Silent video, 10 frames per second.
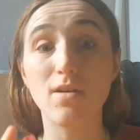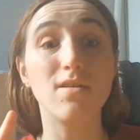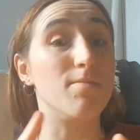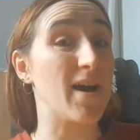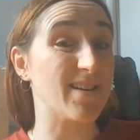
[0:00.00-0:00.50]

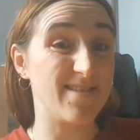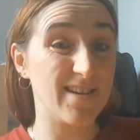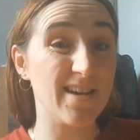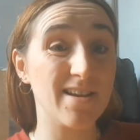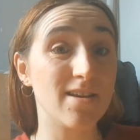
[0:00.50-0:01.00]
a
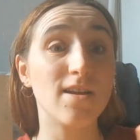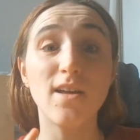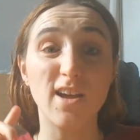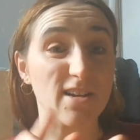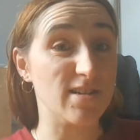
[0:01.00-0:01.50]
magazine,
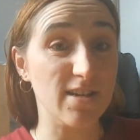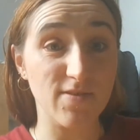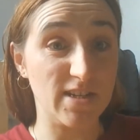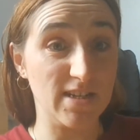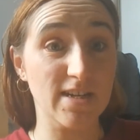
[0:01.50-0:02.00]
a
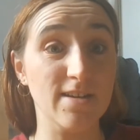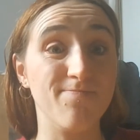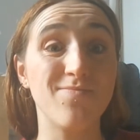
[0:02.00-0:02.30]
DVD,